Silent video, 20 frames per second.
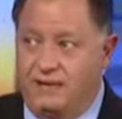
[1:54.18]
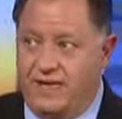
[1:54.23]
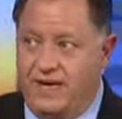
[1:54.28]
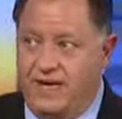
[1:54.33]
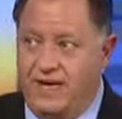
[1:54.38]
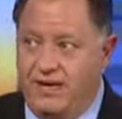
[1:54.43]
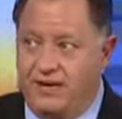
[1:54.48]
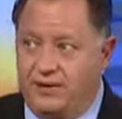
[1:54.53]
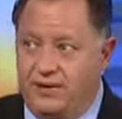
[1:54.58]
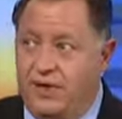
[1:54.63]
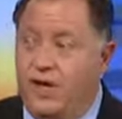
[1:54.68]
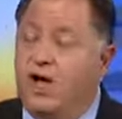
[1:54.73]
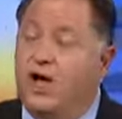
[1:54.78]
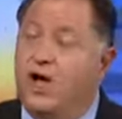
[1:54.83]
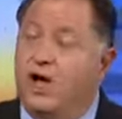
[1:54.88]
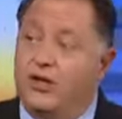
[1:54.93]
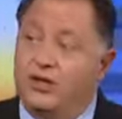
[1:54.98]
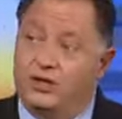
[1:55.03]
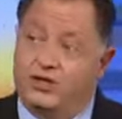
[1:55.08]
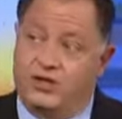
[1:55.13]
down,
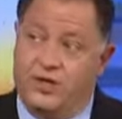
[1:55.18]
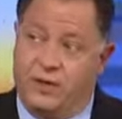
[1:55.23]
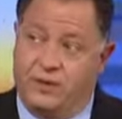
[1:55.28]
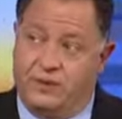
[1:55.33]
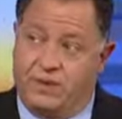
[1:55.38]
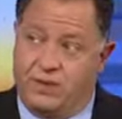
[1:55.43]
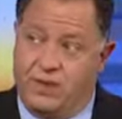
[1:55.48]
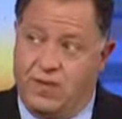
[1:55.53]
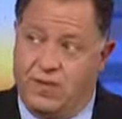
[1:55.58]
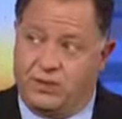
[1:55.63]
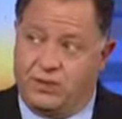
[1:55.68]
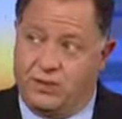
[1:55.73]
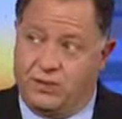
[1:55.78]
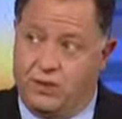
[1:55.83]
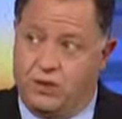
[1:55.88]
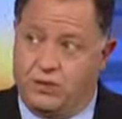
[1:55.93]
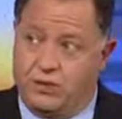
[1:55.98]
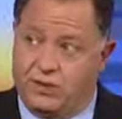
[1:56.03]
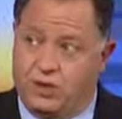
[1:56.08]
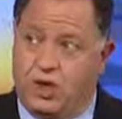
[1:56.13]
understand what the
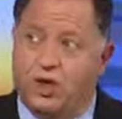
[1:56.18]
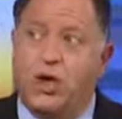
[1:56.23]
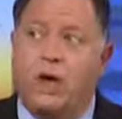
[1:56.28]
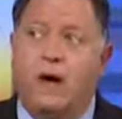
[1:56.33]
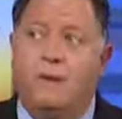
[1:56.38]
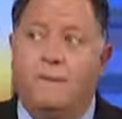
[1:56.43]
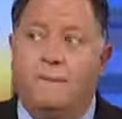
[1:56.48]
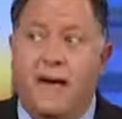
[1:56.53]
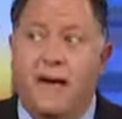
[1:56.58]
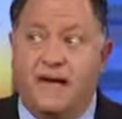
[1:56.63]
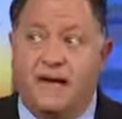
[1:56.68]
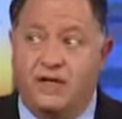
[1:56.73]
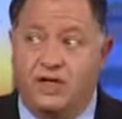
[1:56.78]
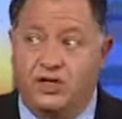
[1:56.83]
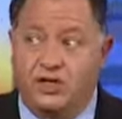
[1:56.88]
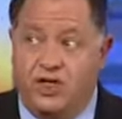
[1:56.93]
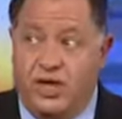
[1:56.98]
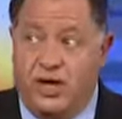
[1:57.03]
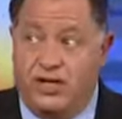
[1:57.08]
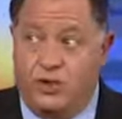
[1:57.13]
consequences are, come back in
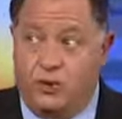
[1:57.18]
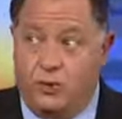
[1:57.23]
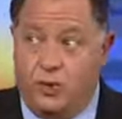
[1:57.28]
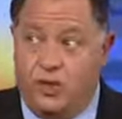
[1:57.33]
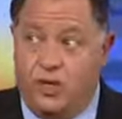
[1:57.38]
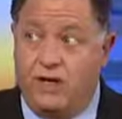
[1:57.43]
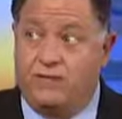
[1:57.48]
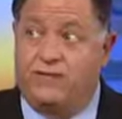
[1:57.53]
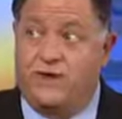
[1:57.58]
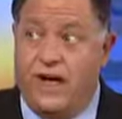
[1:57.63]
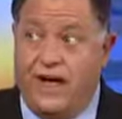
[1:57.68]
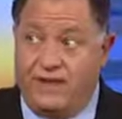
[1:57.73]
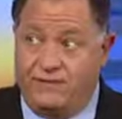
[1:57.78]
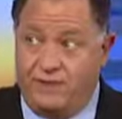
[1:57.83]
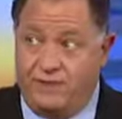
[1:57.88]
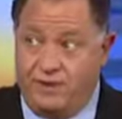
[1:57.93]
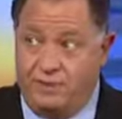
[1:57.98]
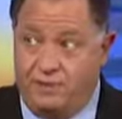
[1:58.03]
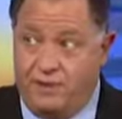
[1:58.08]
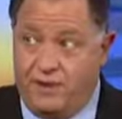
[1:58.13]
January. If you
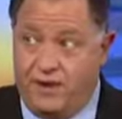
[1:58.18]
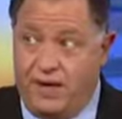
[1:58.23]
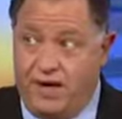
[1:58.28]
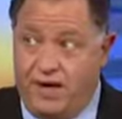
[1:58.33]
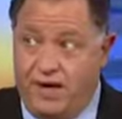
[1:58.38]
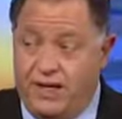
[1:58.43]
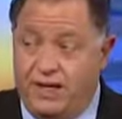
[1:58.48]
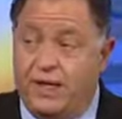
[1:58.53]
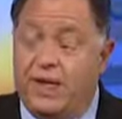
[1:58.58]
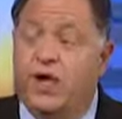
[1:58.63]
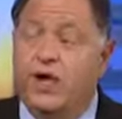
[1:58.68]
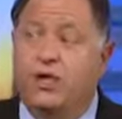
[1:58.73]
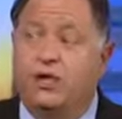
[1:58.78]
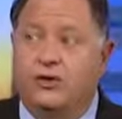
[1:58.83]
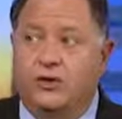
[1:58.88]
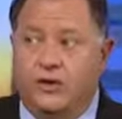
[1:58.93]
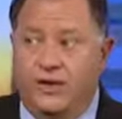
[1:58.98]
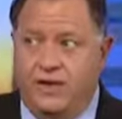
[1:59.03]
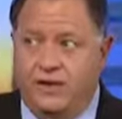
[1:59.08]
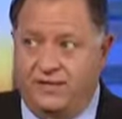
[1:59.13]
haven't complied, you're
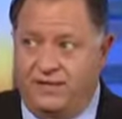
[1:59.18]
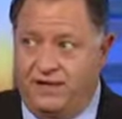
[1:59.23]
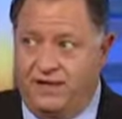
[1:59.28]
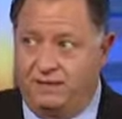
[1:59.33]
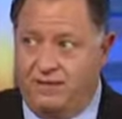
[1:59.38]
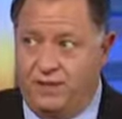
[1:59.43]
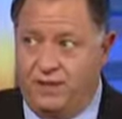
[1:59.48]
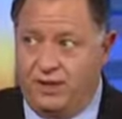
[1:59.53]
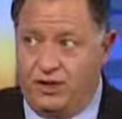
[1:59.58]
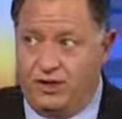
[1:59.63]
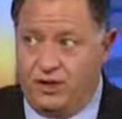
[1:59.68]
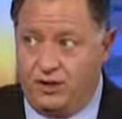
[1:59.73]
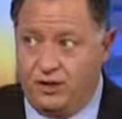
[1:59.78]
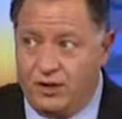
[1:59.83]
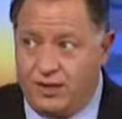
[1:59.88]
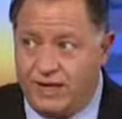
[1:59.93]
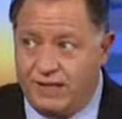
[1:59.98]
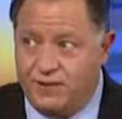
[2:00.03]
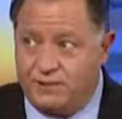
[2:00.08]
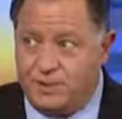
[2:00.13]
going to have to give me a good
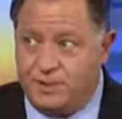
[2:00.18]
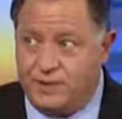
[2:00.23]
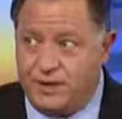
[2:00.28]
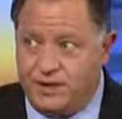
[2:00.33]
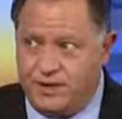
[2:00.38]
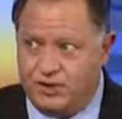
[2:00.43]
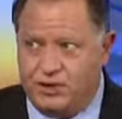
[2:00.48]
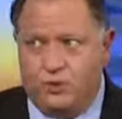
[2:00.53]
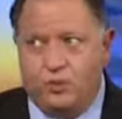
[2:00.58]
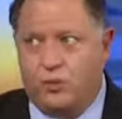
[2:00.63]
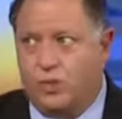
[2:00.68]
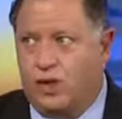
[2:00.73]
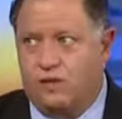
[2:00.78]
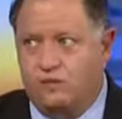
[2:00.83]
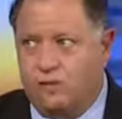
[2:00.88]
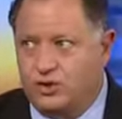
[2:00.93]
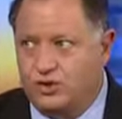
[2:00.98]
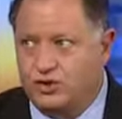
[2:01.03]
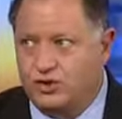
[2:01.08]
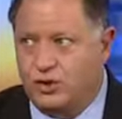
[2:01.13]
explanation, of
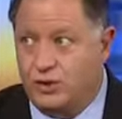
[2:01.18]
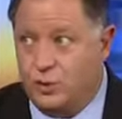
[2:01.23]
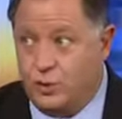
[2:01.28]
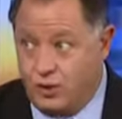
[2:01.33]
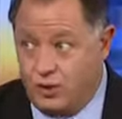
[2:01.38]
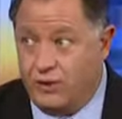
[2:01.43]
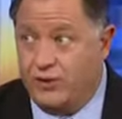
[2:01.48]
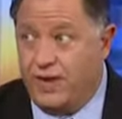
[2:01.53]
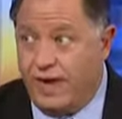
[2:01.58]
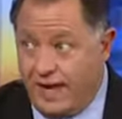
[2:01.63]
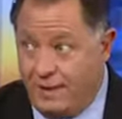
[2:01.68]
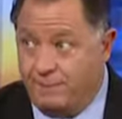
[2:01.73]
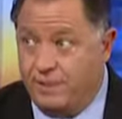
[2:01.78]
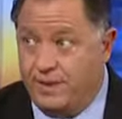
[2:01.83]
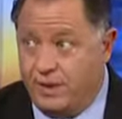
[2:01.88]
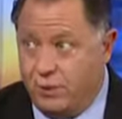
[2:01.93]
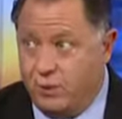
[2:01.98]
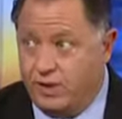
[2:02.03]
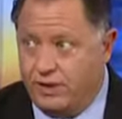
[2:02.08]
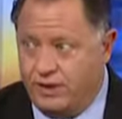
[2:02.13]
which there will not
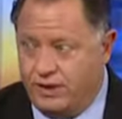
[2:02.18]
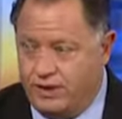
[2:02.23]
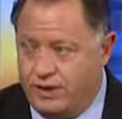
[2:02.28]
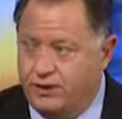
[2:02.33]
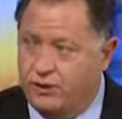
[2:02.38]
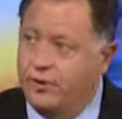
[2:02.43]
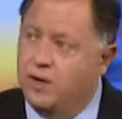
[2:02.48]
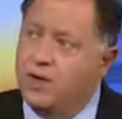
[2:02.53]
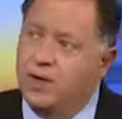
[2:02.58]
be one here.